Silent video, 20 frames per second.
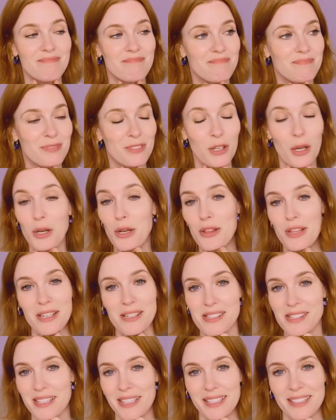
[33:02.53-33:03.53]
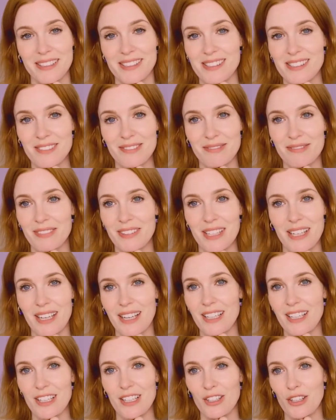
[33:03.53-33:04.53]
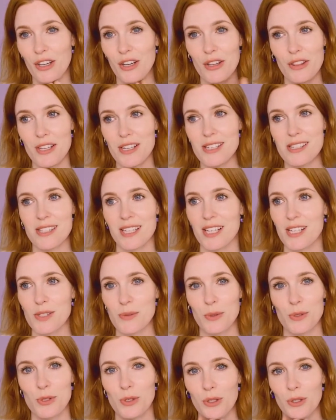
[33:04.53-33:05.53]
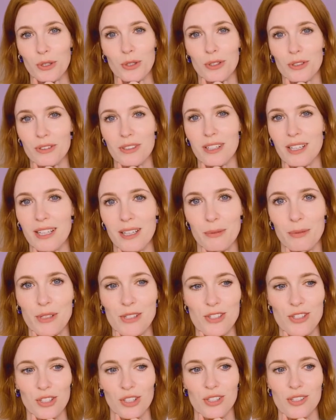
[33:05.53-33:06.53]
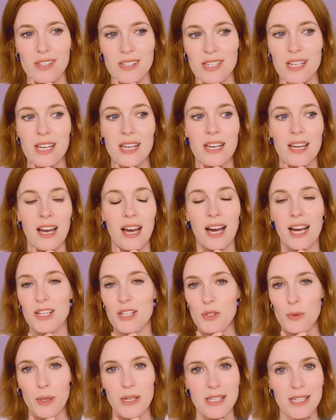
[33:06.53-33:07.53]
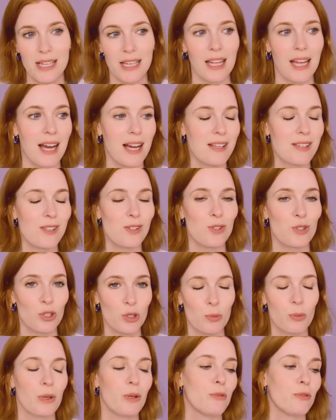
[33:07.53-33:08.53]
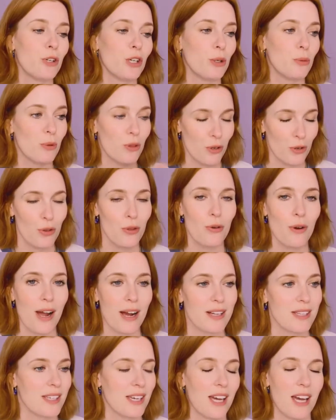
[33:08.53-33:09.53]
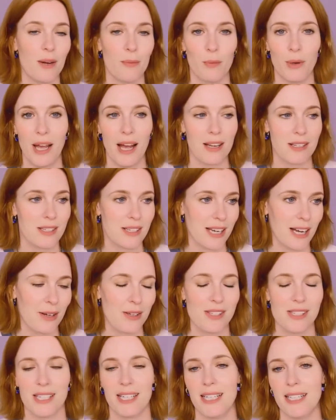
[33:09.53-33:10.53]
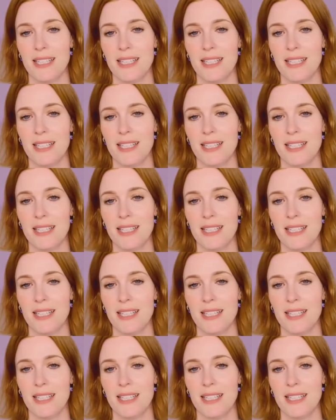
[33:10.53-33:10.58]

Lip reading: none of these things. None of these things were taught. It was just, I just went to class, stood up in a room with another actor, and we acted out a scene.